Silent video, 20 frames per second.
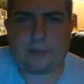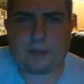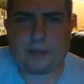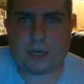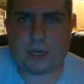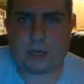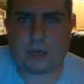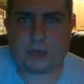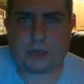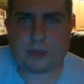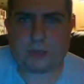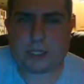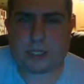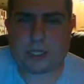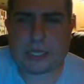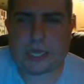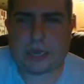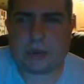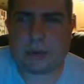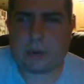your
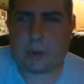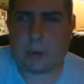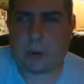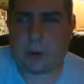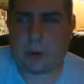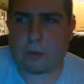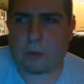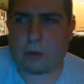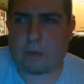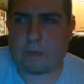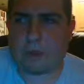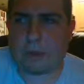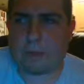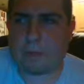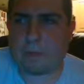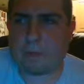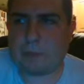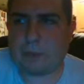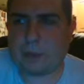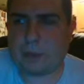standard horror movie,
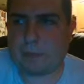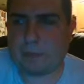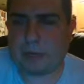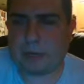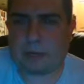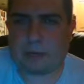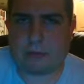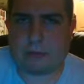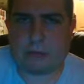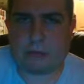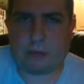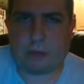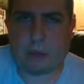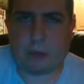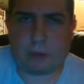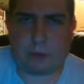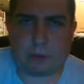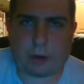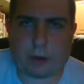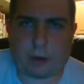but it was
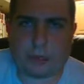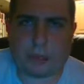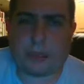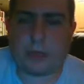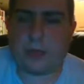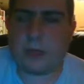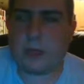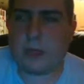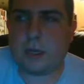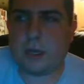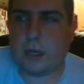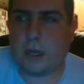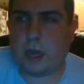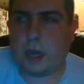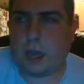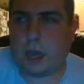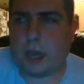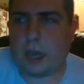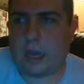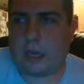well written.
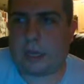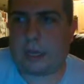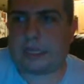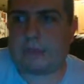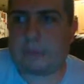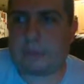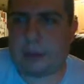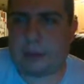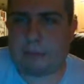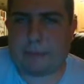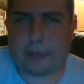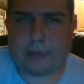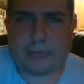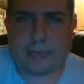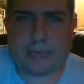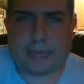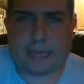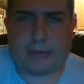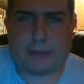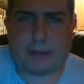Uh, and that's my
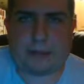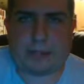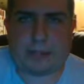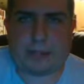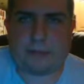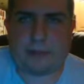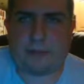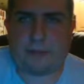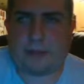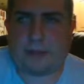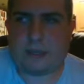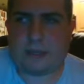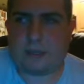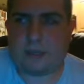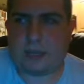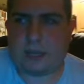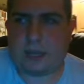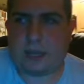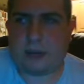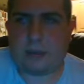big thing on these movies.
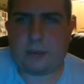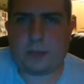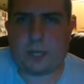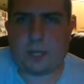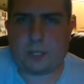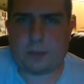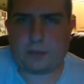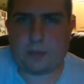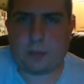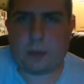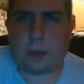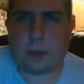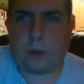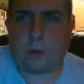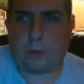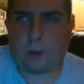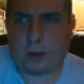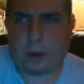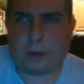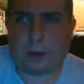You know, is it well
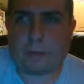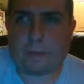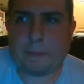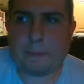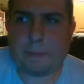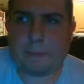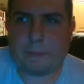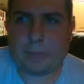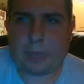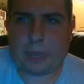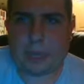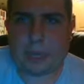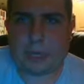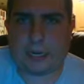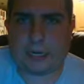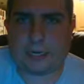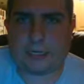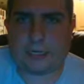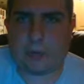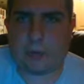written, and
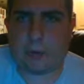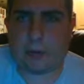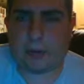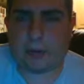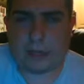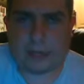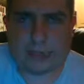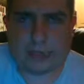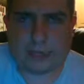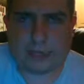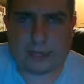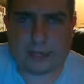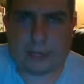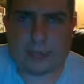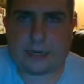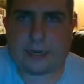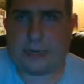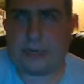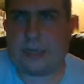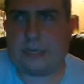is it well
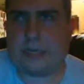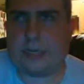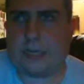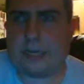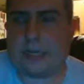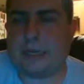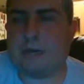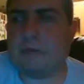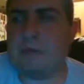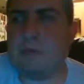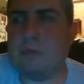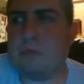acted, and is it